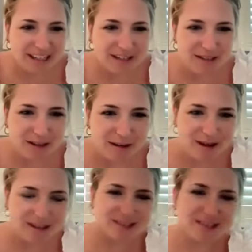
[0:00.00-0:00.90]
Thank you so
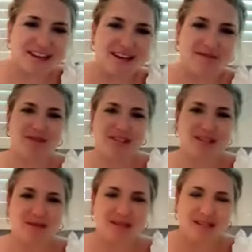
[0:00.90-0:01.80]
much,
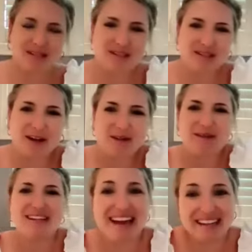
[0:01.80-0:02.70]
Professor Winters.
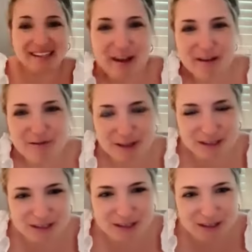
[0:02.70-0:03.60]
So yes,
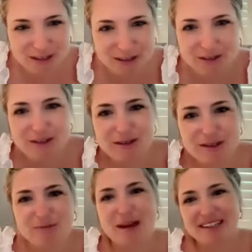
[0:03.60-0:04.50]
over to you,
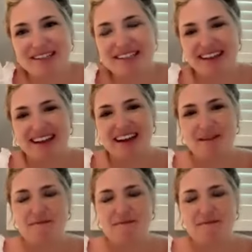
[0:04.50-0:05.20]
Dr. Panter.